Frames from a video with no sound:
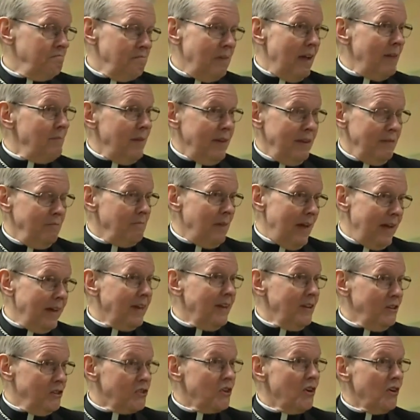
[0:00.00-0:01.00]
may mean
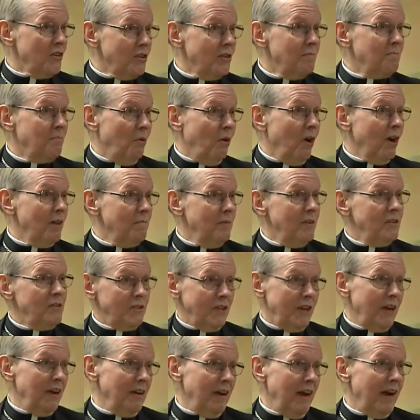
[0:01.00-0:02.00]
making certain
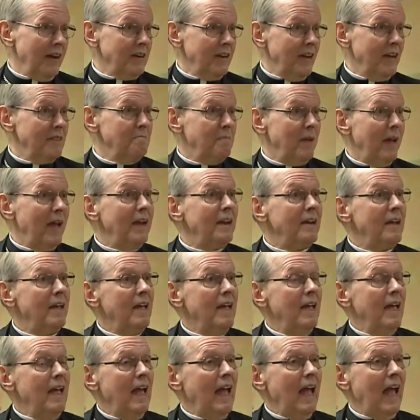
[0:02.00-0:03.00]
appointments that are not yet made.
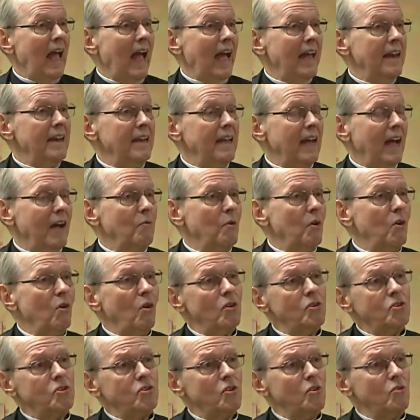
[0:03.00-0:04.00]
And I would
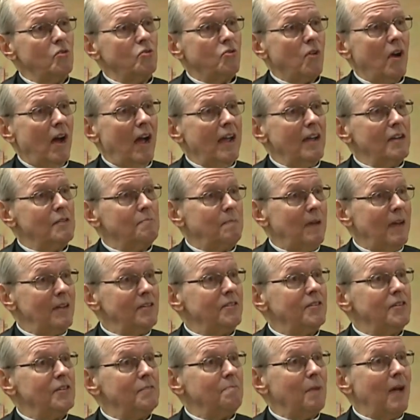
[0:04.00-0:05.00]
also try as
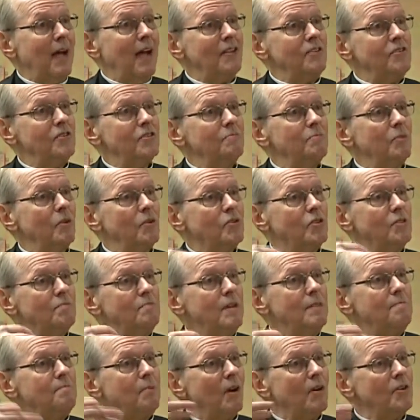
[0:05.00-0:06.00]
best as possible to
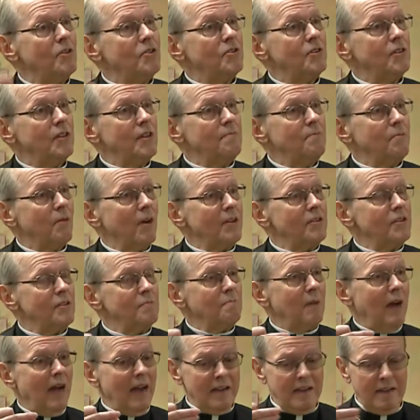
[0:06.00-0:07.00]
be personally
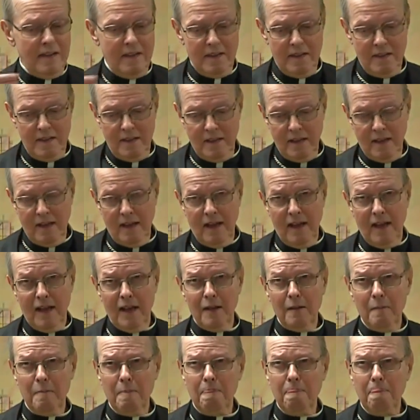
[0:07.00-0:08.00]
present. My
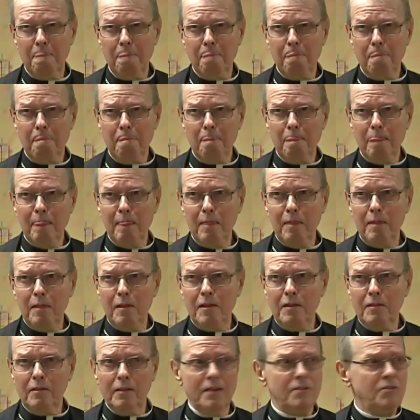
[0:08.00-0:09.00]
uh,
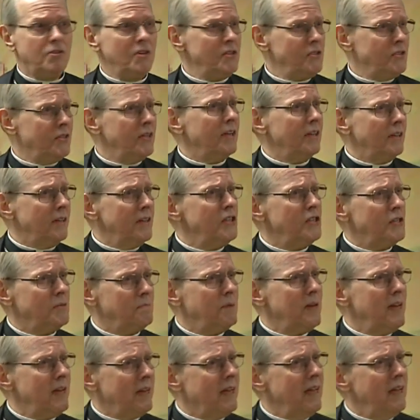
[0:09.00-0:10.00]
Logistically
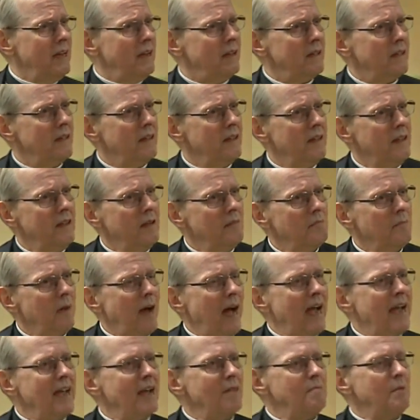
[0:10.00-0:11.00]
speaking,
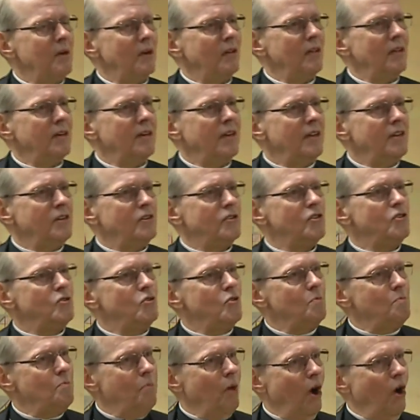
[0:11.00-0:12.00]
my ability to
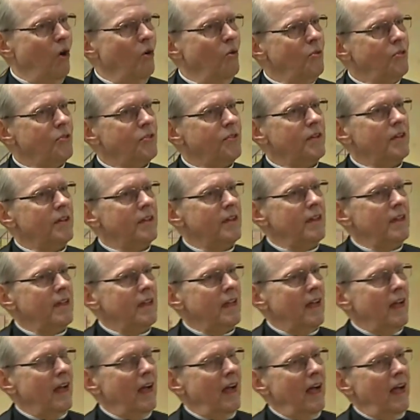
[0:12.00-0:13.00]
do both
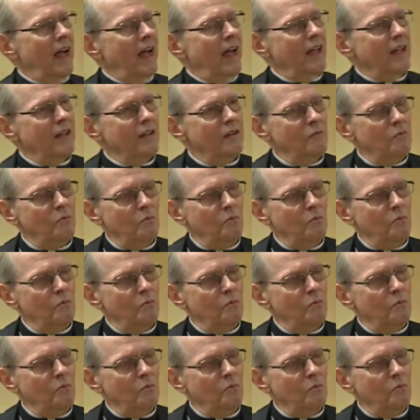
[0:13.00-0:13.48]
uh,